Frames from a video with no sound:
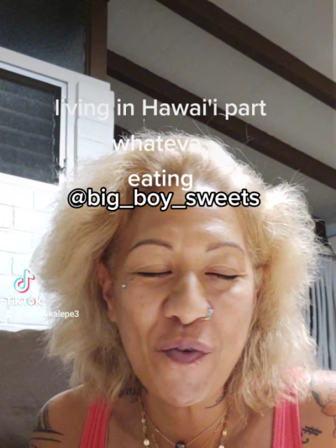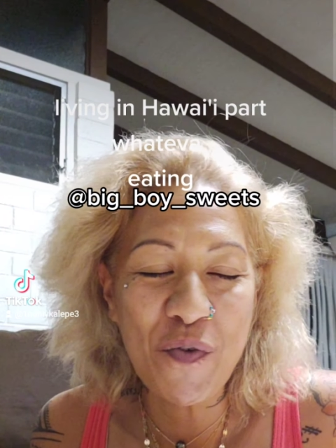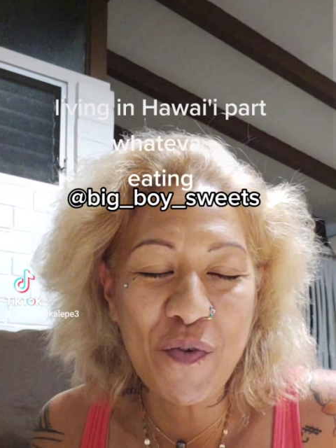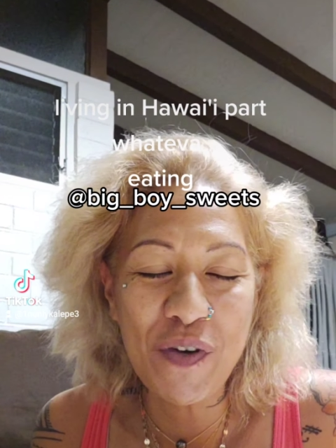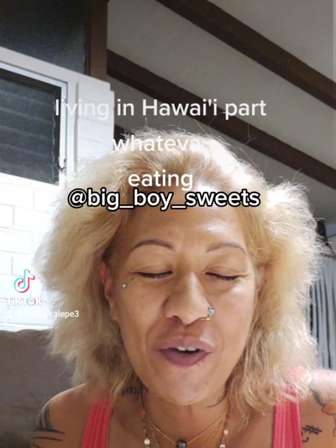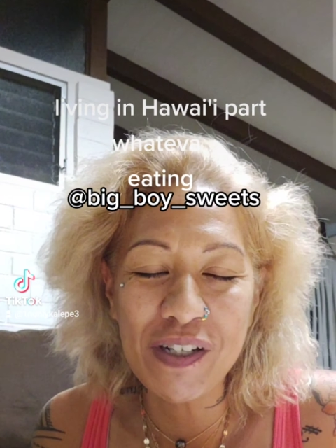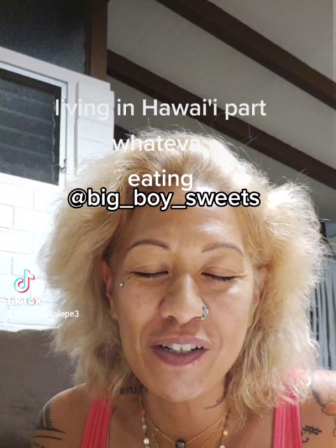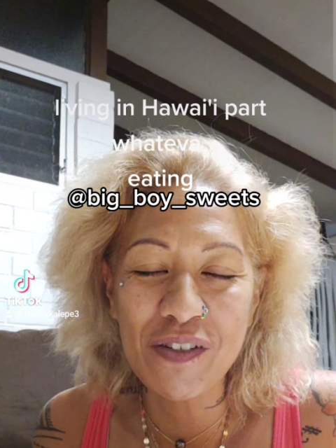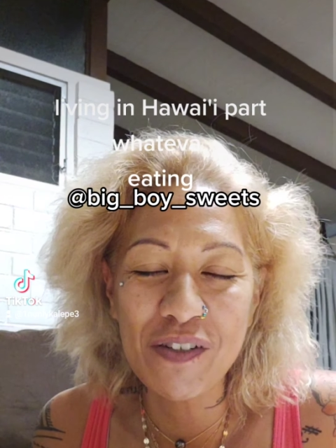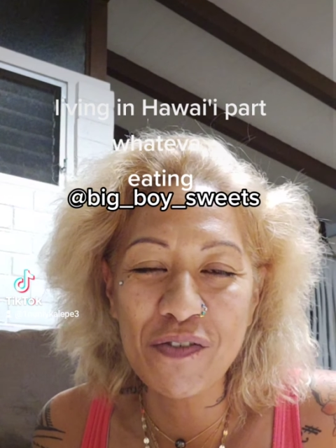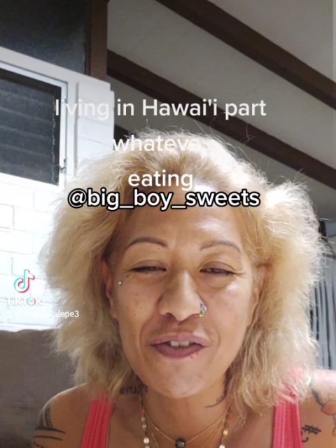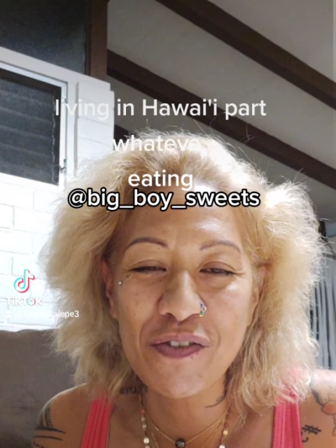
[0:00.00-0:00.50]

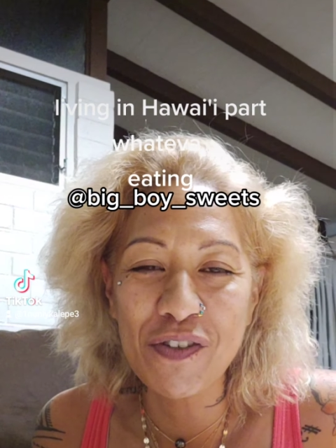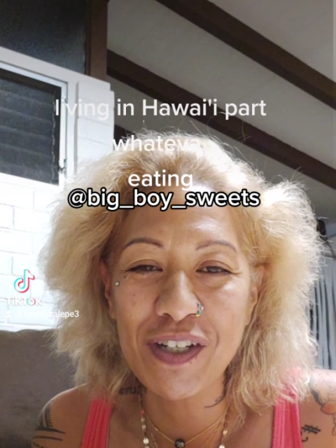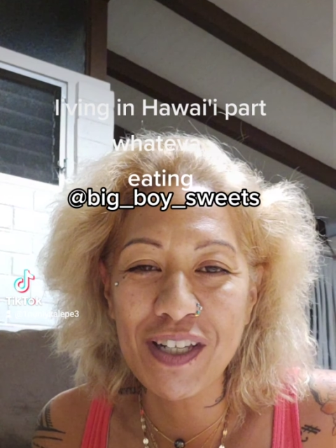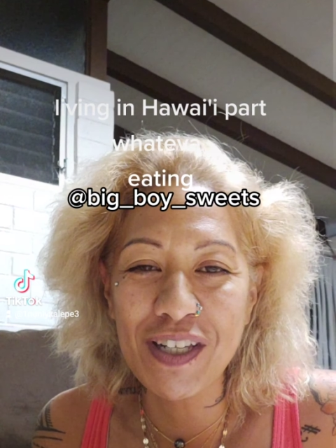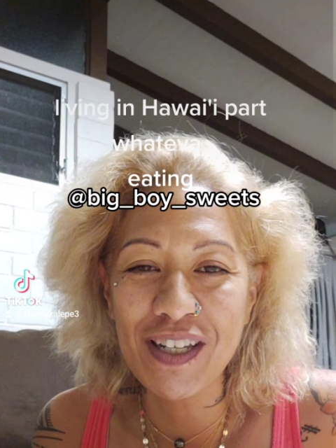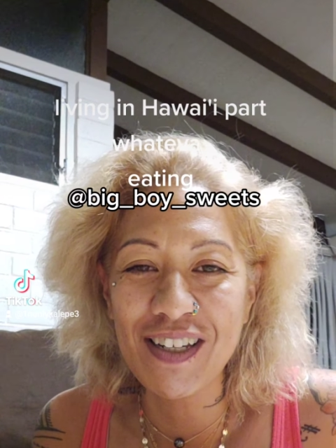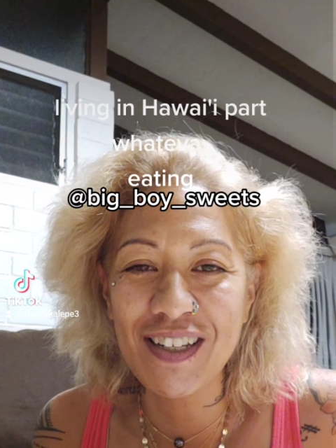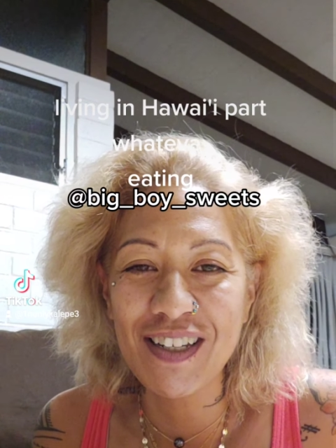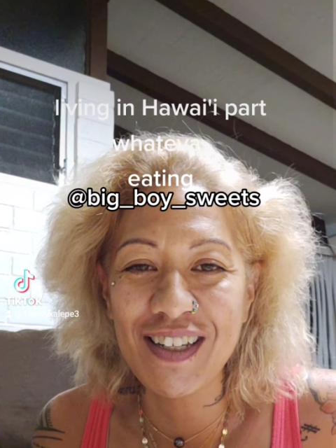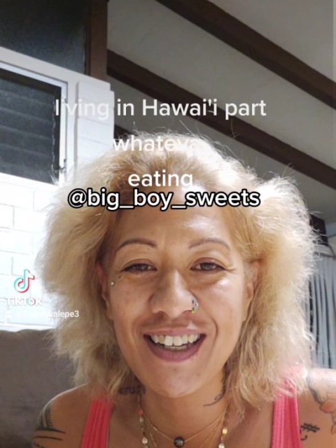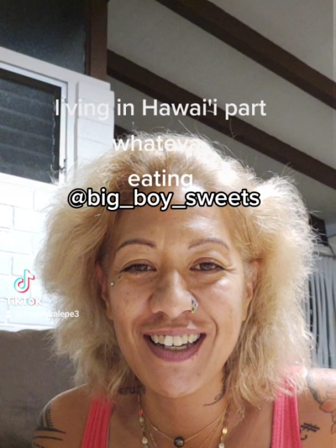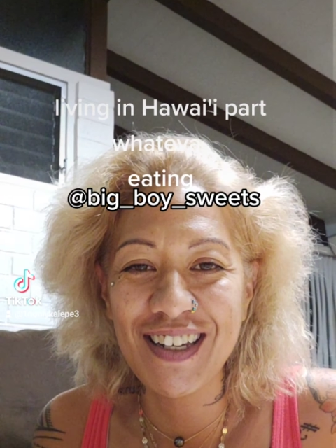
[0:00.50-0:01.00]
wonderful
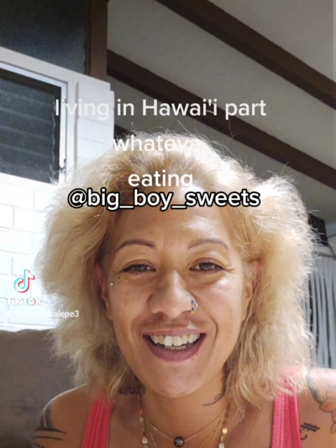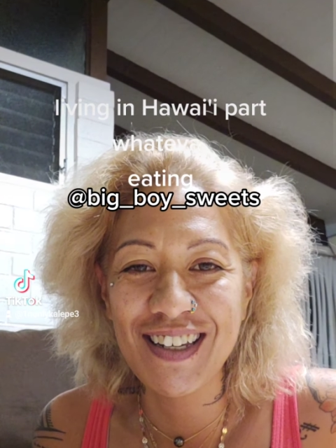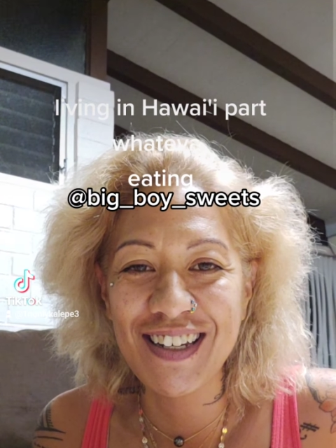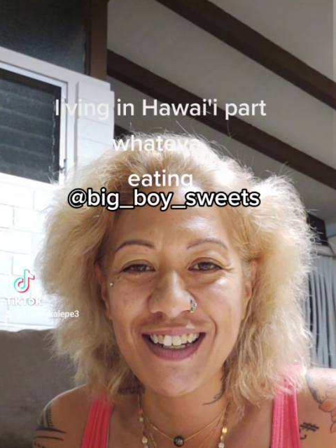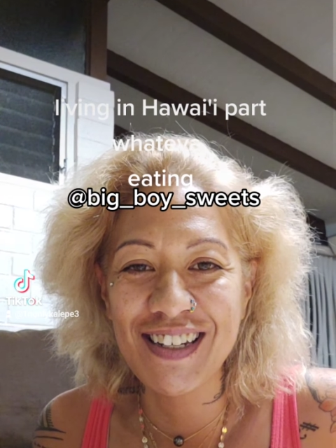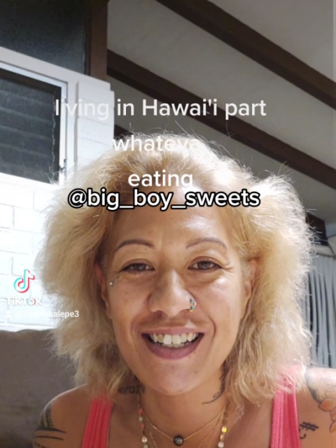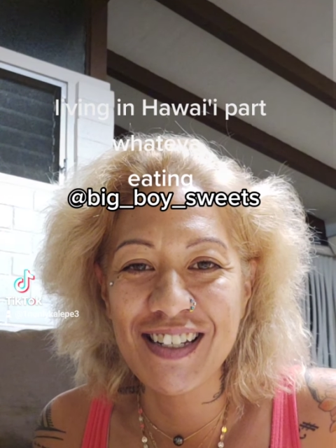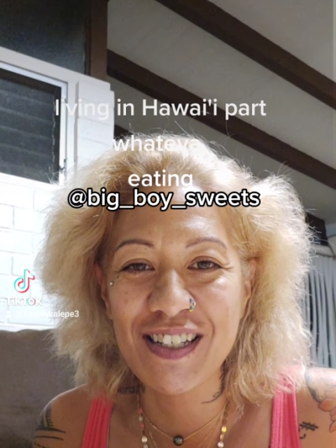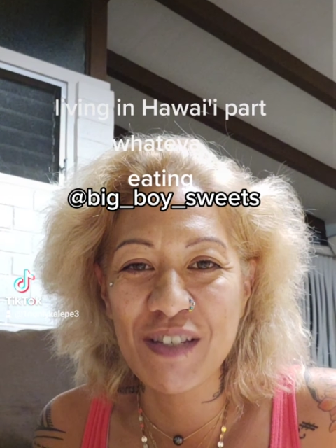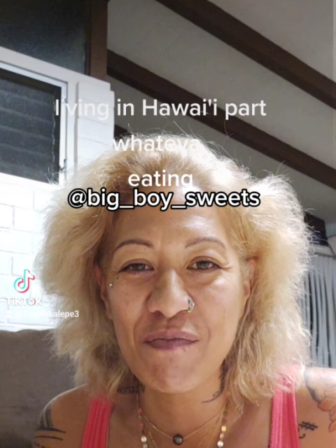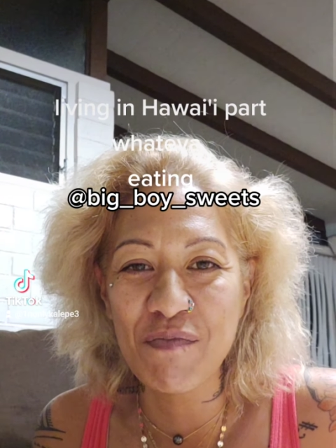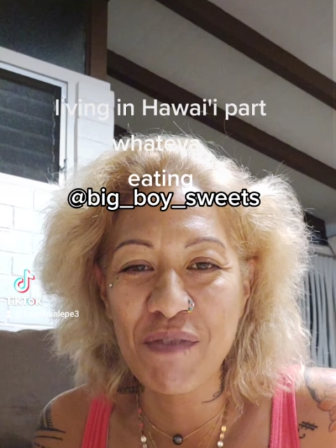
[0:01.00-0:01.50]
young kid
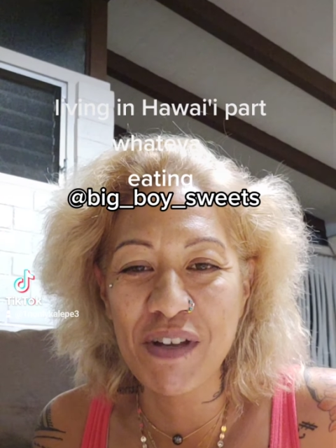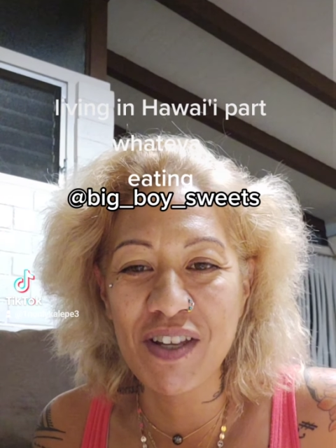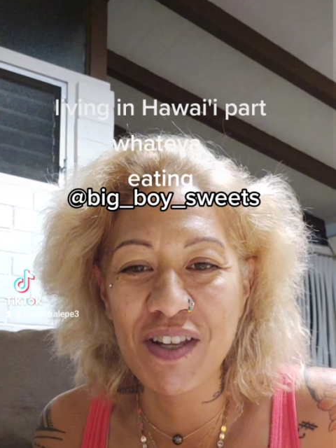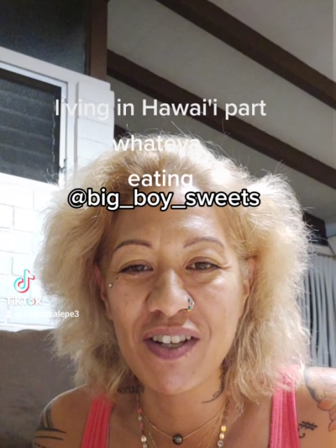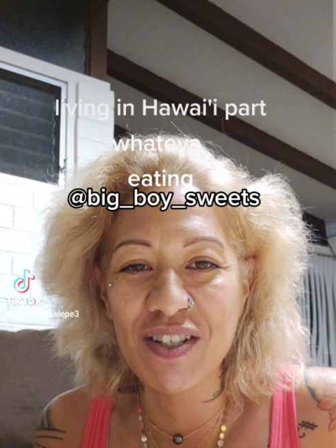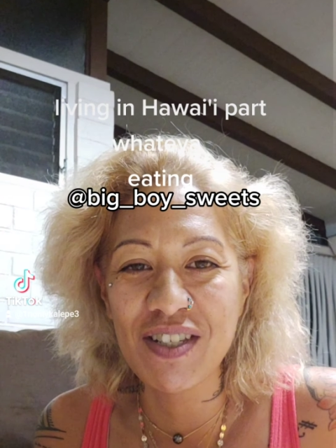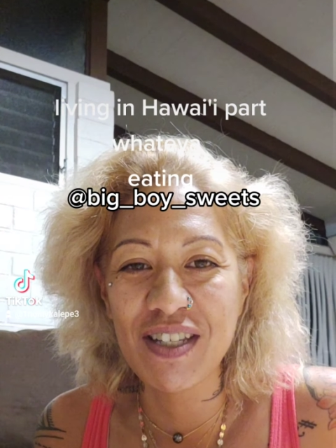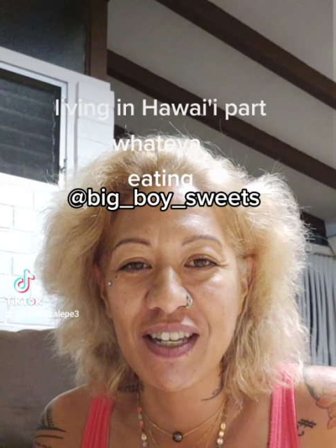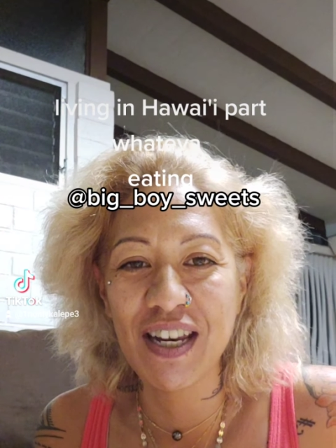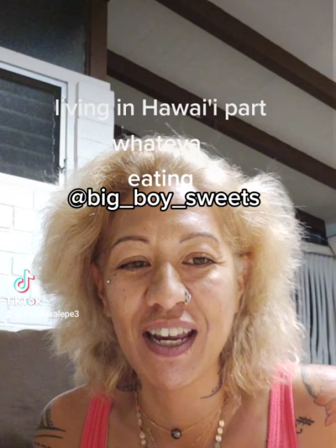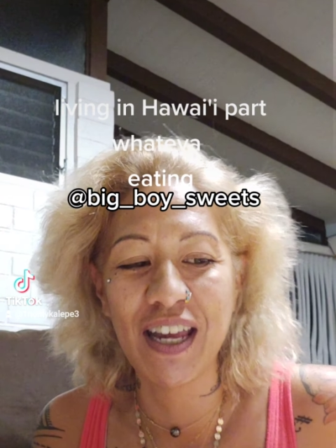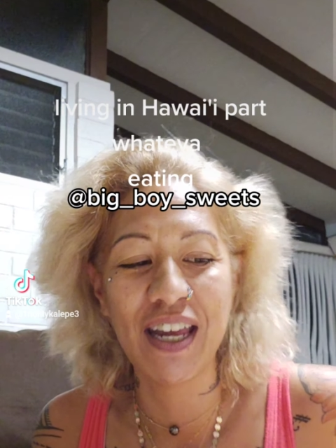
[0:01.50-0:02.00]
and his
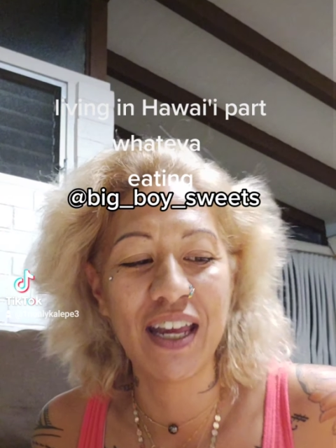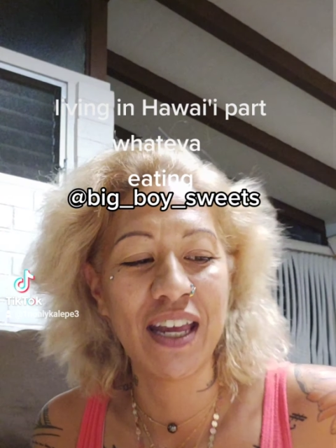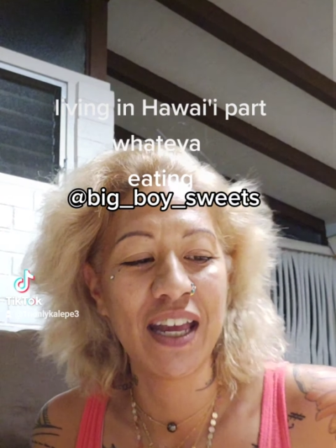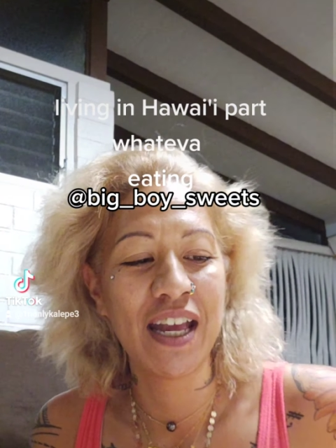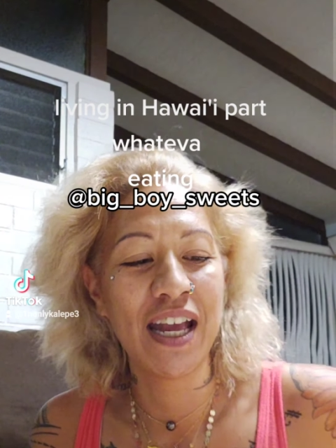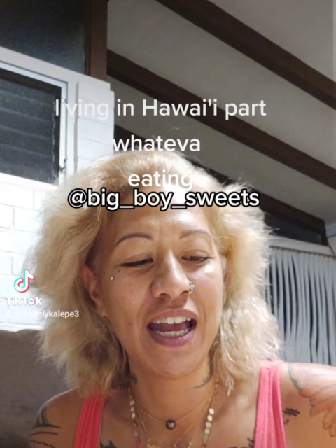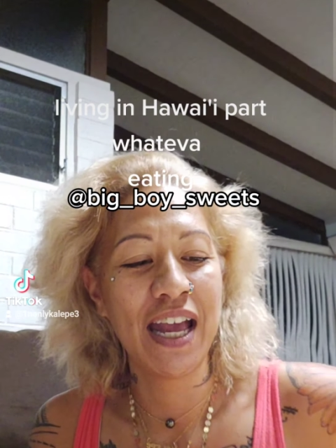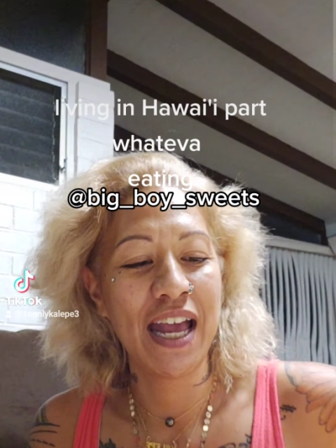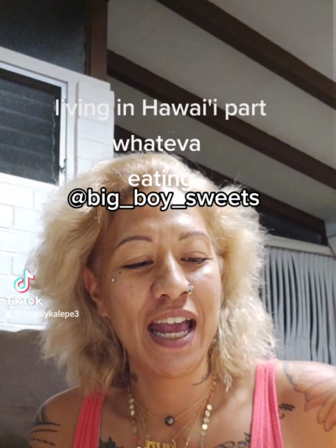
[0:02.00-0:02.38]
mother today,